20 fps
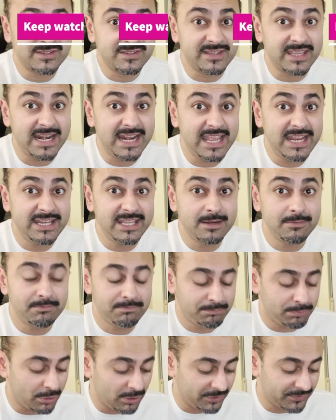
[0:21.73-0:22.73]

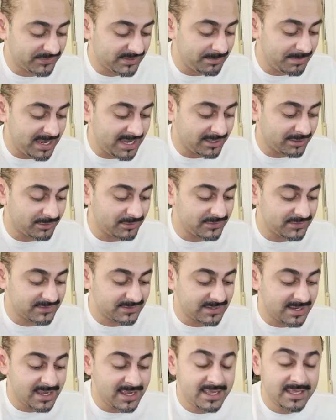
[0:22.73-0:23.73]
Canadian
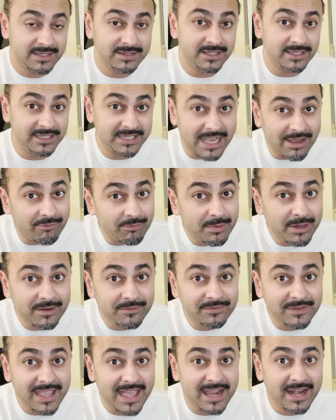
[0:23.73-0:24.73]
policymakers, the government
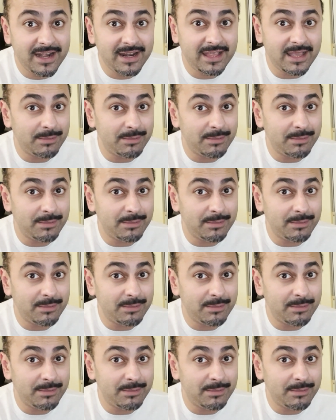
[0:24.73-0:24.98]
of Canada.